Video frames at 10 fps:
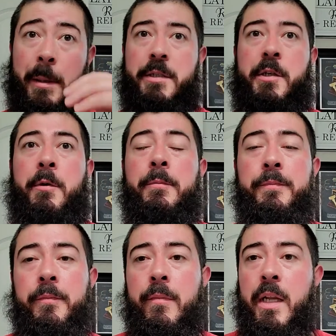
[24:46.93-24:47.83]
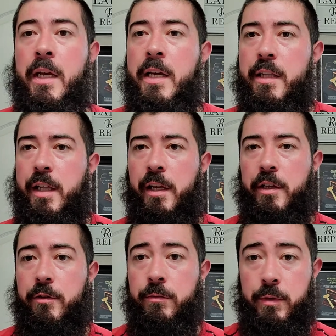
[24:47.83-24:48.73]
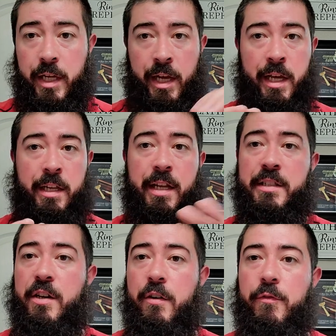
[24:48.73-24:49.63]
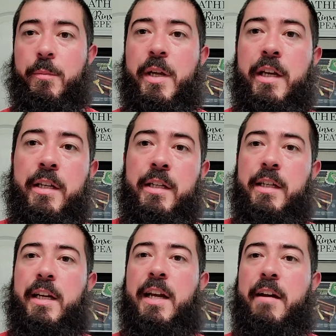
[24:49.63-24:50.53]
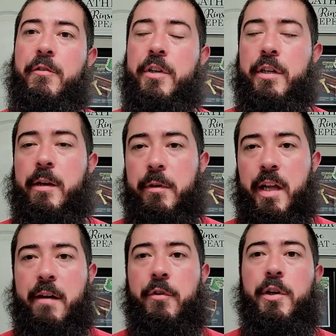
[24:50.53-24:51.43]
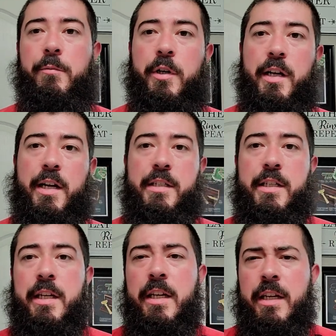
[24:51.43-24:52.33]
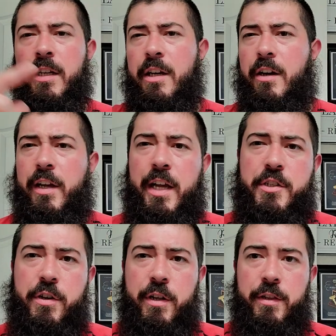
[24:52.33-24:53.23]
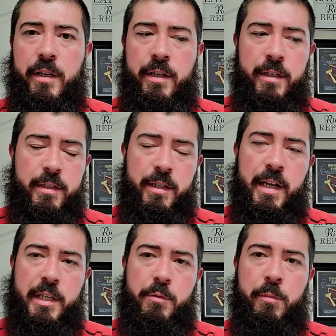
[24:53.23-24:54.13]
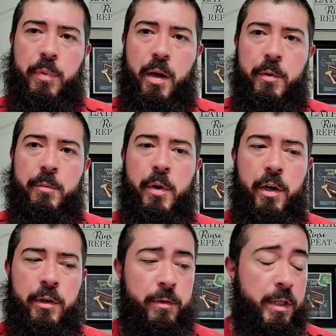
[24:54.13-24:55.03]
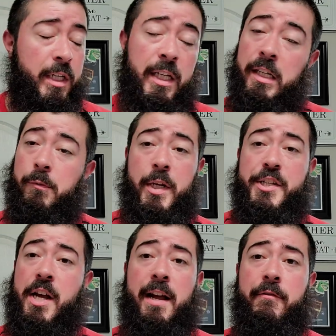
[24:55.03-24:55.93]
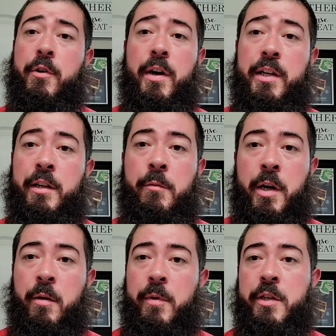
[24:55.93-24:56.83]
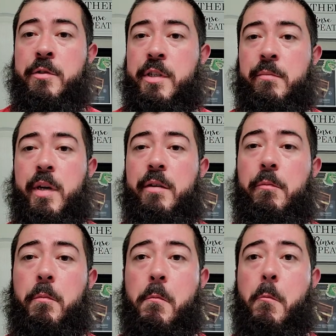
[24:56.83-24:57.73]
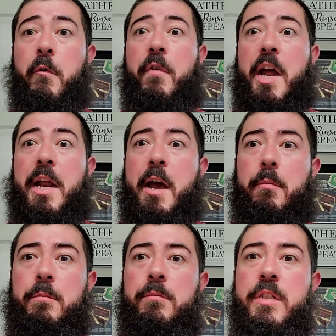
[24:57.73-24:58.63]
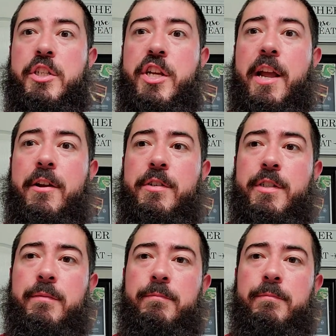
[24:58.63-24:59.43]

So thank you. And that's all for me. And have a good, have a good one, guys. I'll catch you on the, the next one probably tomorrow, which I have no idea what I'll be using, but we'll find out. Cheers!